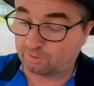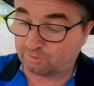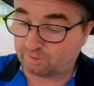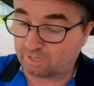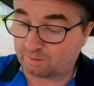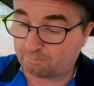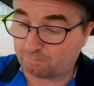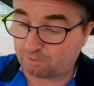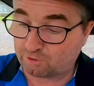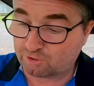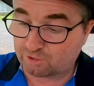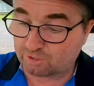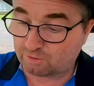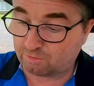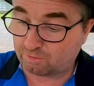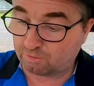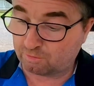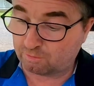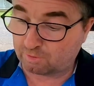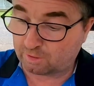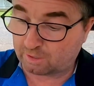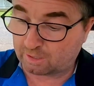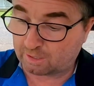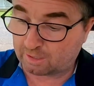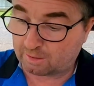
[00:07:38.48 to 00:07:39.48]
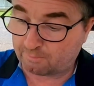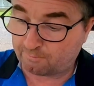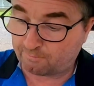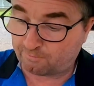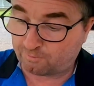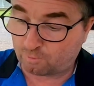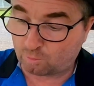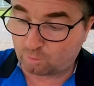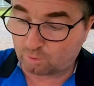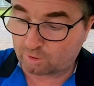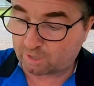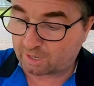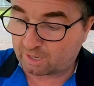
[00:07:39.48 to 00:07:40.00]
temperature
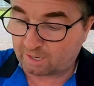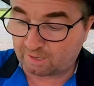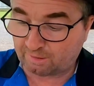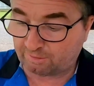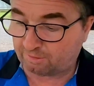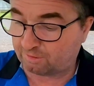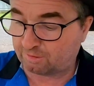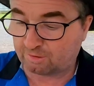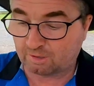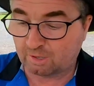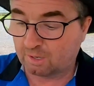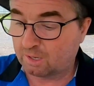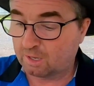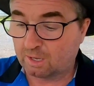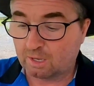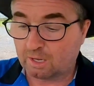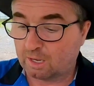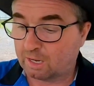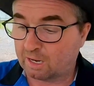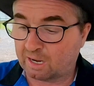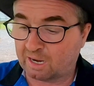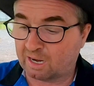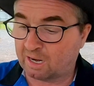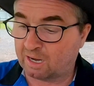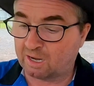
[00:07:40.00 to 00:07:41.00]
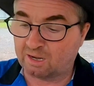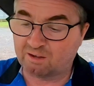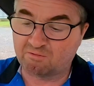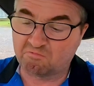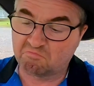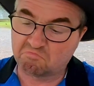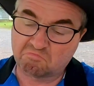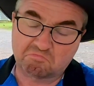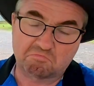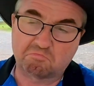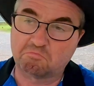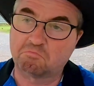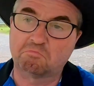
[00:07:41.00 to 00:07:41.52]
forecasts,
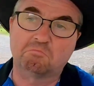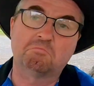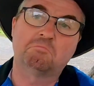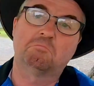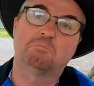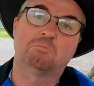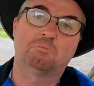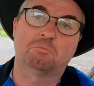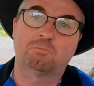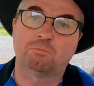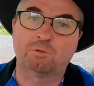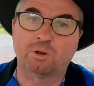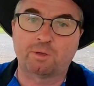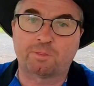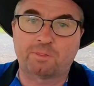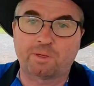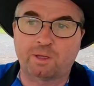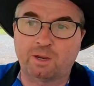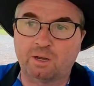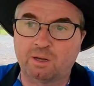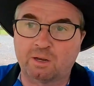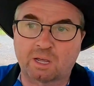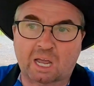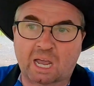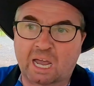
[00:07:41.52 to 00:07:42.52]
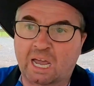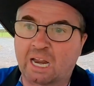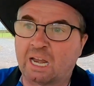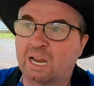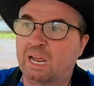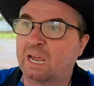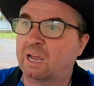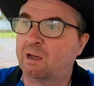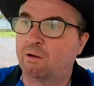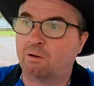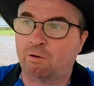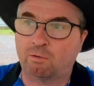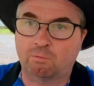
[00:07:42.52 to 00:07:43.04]
and within an
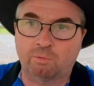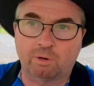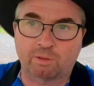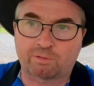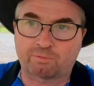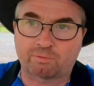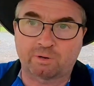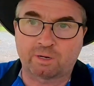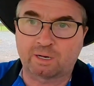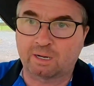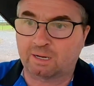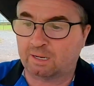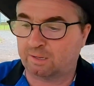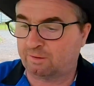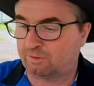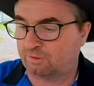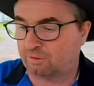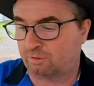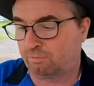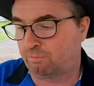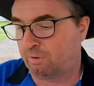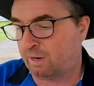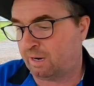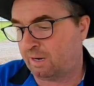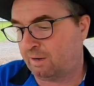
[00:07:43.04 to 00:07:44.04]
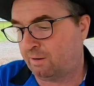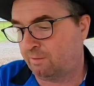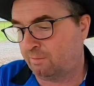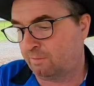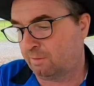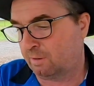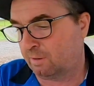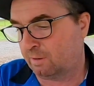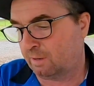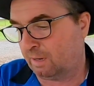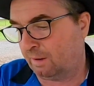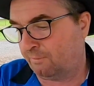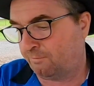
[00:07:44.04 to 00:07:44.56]
hour with regards to
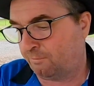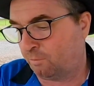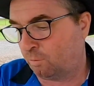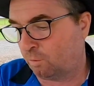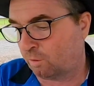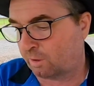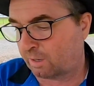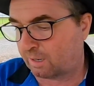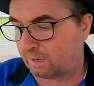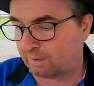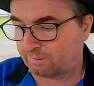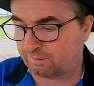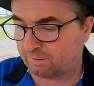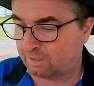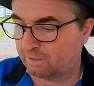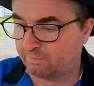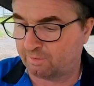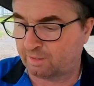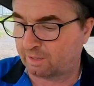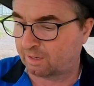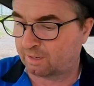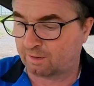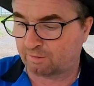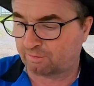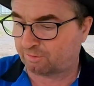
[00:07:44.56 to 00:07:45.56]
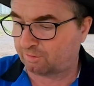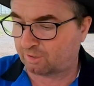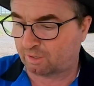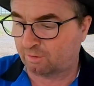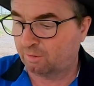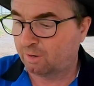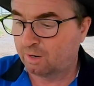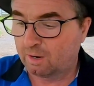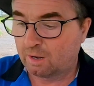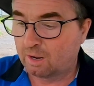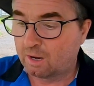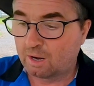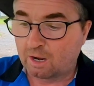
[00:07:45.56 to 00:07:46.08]
rain forecasts and everything else. So
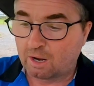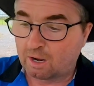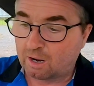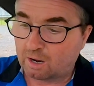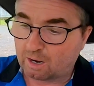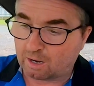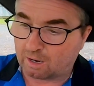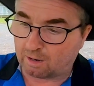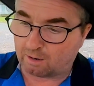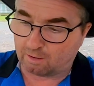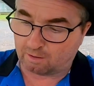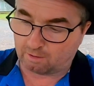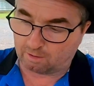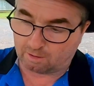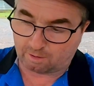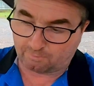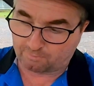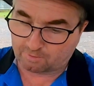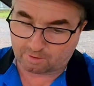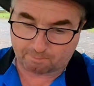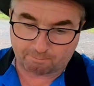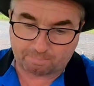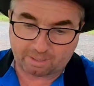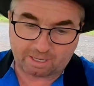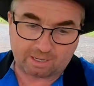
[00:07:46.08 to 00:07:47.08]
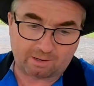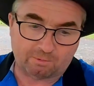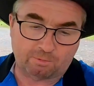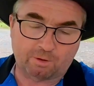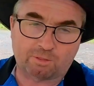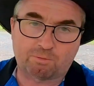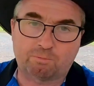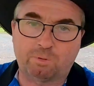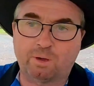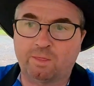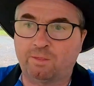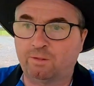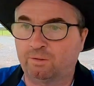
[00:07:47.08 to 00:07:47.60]
I've compared it
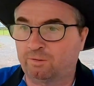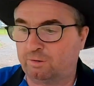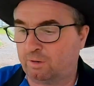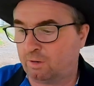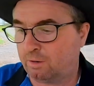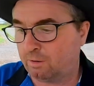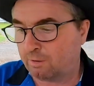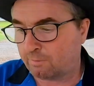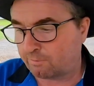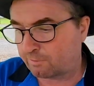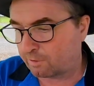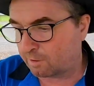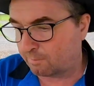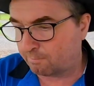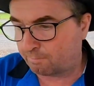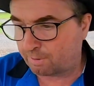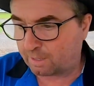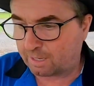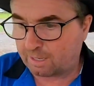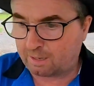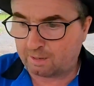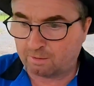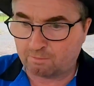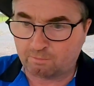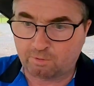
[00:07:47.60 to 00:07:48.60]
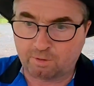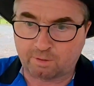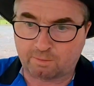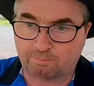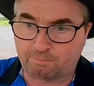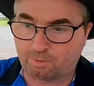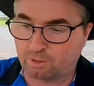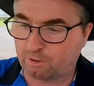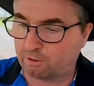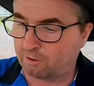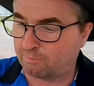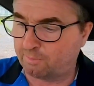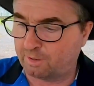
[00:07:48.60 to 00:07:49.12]
with Weather Zone, I've compared it with
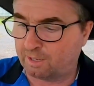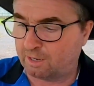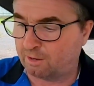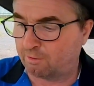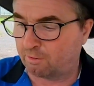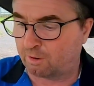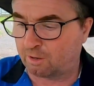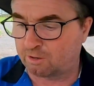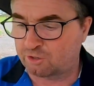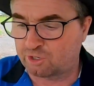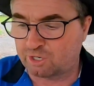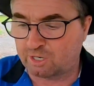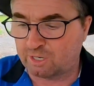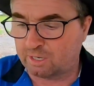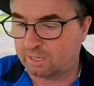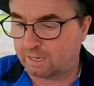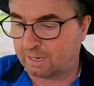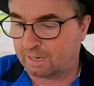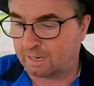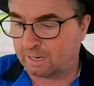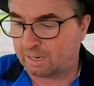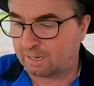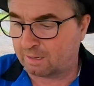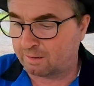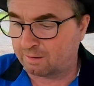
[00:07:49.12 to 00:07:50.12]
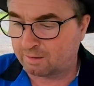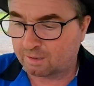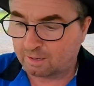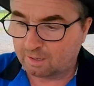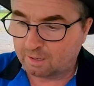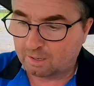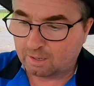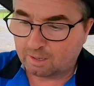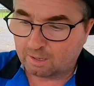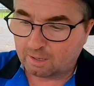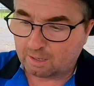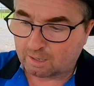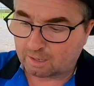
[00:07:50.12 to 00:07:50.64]
Bureau of Meteorology, and
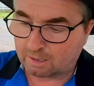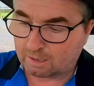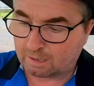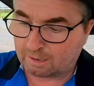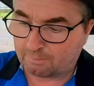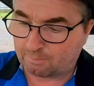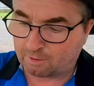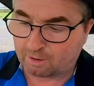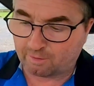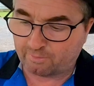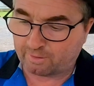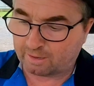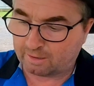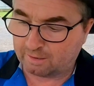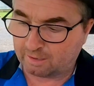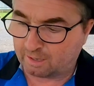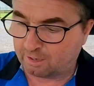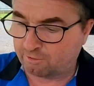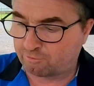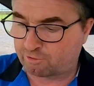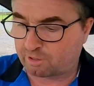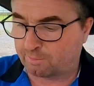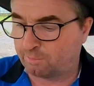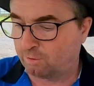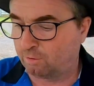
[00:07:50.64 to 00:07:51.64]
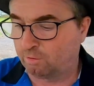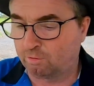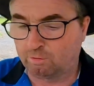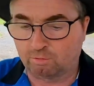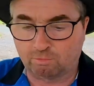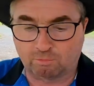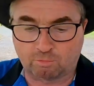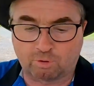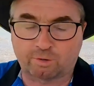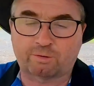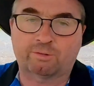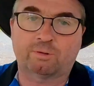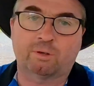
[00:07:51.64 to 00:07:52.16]
I've had no trouble
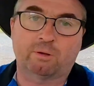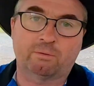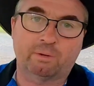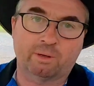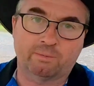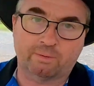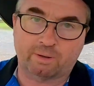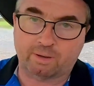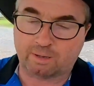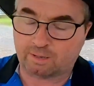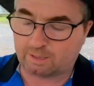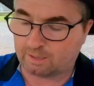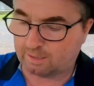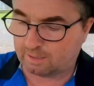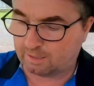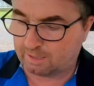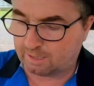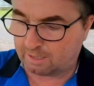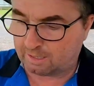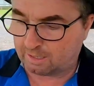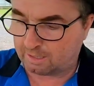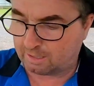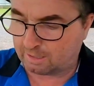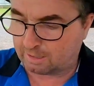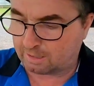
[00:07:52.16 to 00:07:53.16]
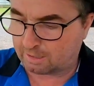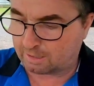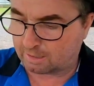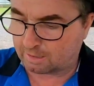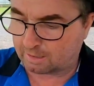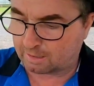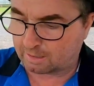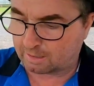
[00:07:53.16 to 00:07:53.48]
whatsoever getting